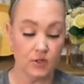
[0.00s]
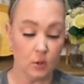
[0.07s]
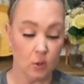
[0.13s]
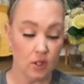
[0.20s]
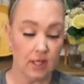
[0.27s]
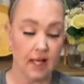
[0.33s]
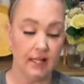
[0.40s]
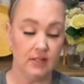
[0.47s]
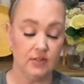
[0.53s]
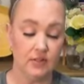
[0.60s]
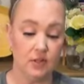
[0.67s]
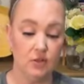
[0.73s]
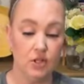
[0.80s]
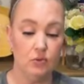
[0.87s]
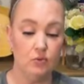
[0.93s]
score lines,
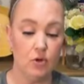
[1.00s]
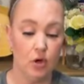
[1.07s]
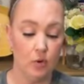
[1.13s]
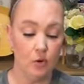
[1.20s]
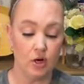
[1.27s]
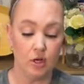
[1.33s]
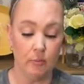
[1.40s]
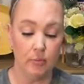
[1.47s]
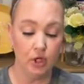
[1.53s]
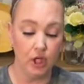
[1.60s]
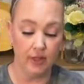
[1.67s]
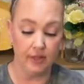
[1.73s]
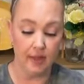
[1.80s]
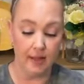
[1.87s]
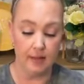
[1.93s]
so you know where to
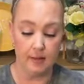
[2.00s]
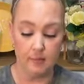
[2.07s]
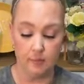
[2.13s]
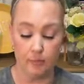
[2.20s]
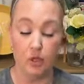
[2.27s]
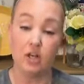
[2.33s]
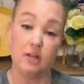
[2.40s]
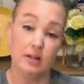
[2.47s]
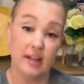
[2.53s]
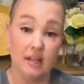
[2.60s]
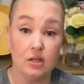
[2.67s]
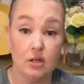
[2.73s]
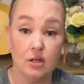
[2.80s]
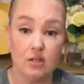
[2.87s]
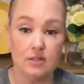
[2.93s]
put that, put
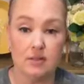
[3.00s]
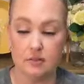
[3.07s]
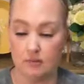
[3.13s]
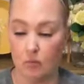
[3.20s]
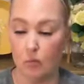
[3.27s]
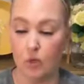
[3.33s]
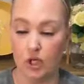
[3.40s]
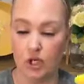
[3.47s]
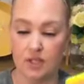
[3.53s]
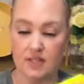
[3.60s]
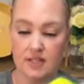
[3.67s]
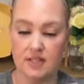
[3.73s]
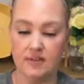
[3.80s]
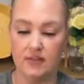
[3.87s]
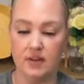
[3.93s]
like your
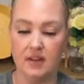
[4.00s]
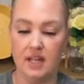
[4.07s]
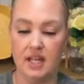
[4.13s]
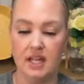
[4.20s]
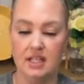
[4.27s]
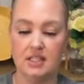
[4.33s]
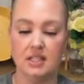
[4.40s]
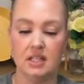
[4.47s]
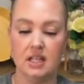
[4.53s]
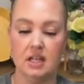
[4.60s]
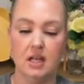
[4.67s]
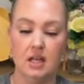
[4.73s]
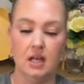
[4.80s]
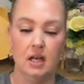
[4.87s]
words and different things.